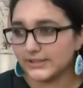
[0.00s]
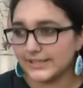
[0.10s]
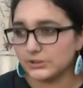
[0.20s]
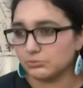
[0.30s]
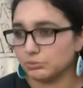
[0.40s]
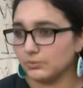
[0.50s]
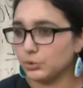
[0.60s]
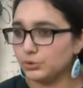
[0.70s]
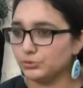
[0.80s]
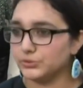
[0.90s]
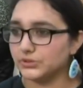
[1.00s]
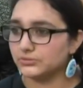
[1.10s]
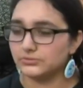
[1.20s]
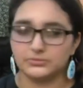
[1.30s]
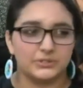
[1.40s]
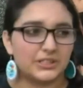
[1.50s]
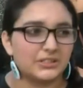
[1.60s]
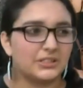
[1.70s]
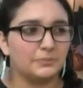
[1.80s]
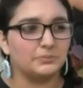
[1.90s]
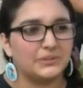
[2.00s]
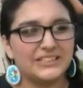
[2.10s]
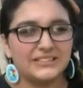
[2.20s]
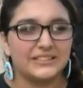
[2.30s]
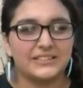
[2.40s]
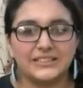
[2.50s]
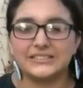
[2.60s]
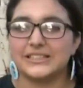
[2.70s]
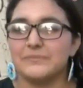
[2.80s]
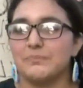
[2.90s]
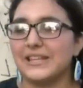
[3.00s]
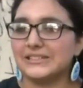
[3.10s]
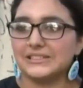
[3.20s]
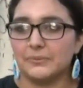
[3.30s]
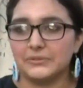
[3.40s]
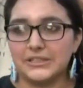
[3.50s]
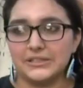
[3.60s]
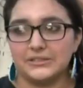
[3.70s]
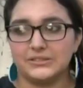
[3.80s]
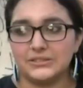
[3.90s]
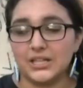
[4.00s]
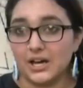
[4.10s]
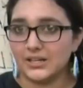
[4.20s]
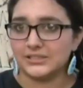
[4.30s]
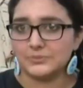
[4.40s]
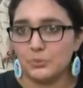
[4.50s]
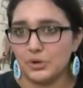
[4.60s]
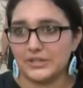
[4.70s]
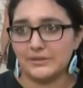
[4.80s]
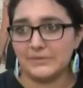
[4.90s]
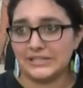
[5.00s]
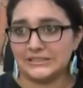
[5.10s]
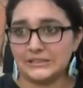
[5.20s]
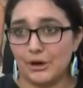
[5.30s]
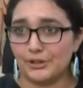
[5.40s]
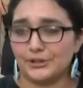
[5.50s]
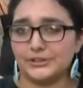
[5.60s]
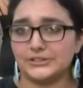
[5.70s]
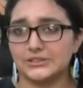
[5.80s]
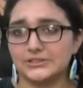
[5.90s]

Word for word: it removed completely because it means something to us more than it means to others.